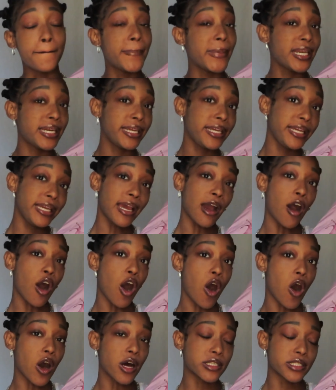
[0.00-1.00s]
mini
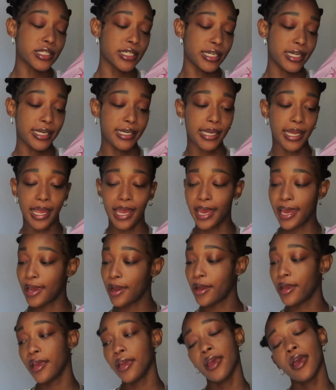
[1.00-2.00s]
haul
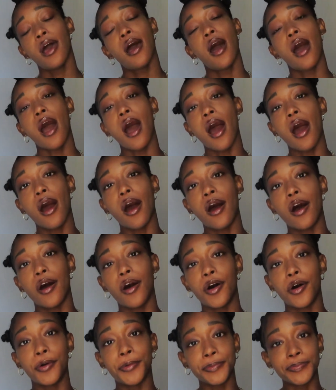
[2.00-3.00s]
today.
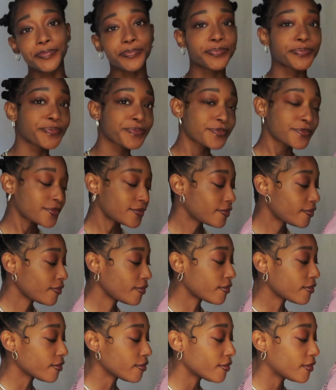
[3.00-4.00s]

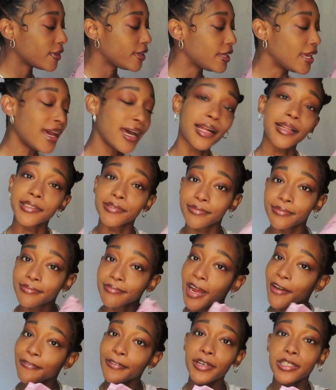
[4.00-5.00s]
Yeah,
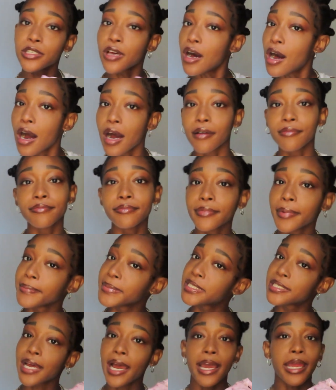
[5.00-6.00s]
my first haul. I'm
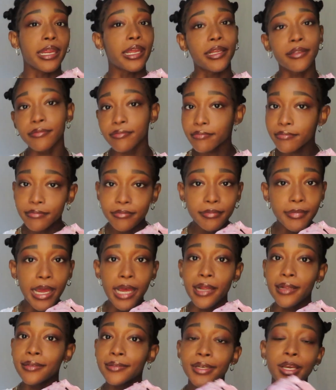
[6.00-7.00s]
excited.
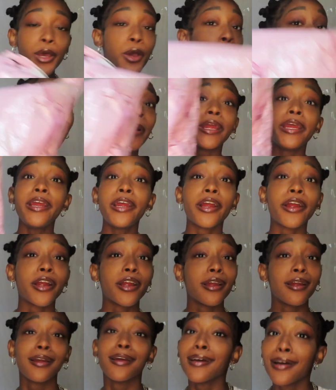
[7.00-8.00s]
We're here.
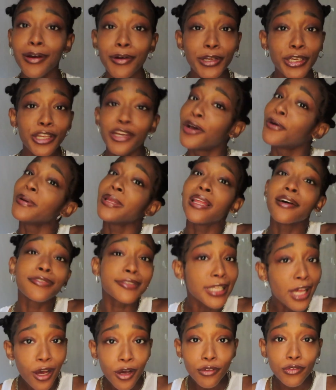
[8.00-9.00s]
You know, we love
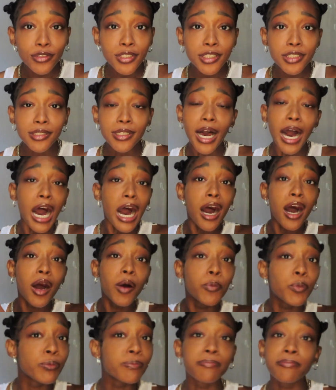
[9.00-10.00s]
clothes.
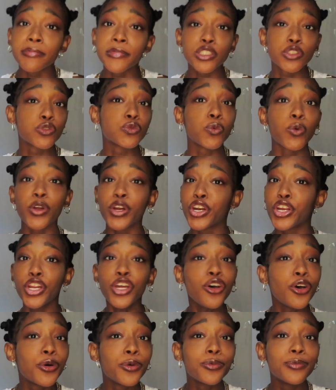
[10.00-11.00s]
This is what we're going to
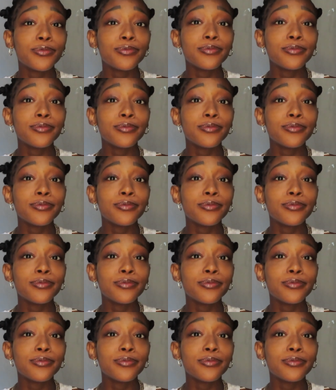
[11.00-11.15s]
do.